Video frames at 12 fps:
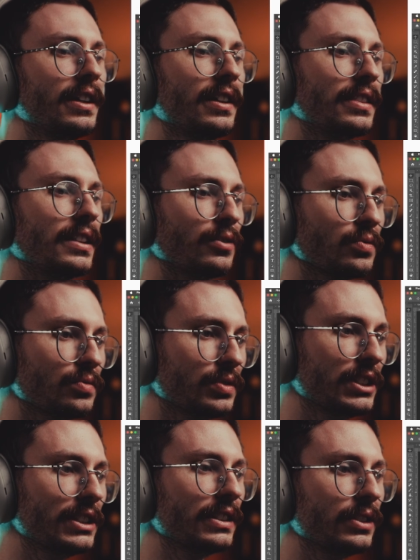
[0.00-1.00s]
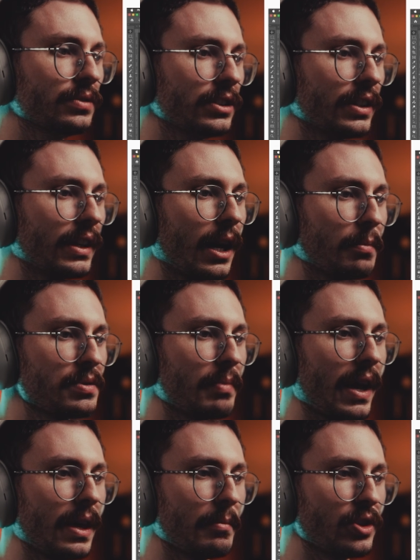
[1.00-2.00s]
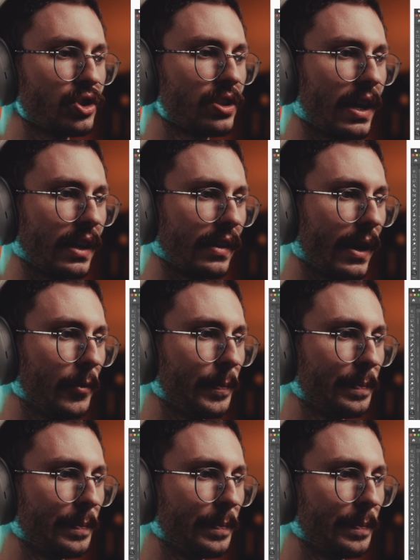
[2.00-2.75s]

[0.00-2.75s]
that really, really helps my image stand out.